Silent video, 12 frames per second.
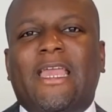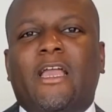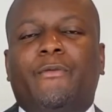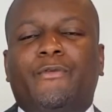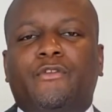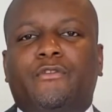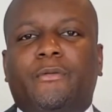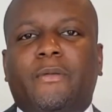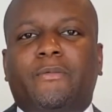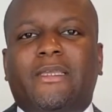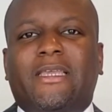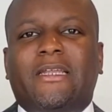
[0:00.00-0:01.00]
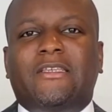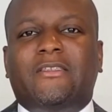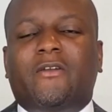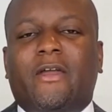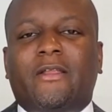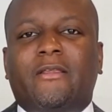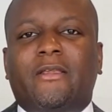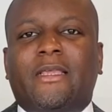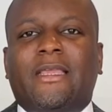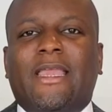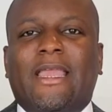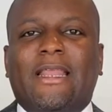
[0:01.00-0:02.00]
help you to be able to get a start
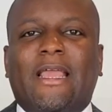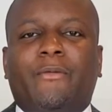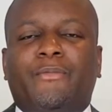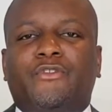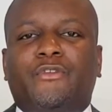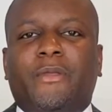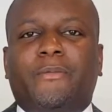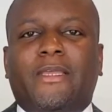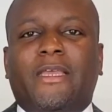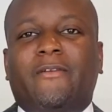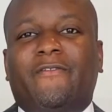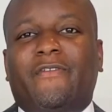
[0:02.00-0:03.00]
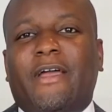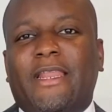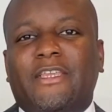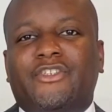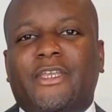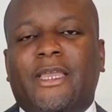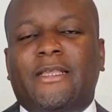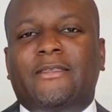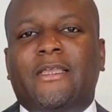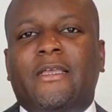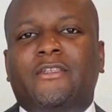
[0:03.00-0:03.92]
and help you to be able to get a fighting chance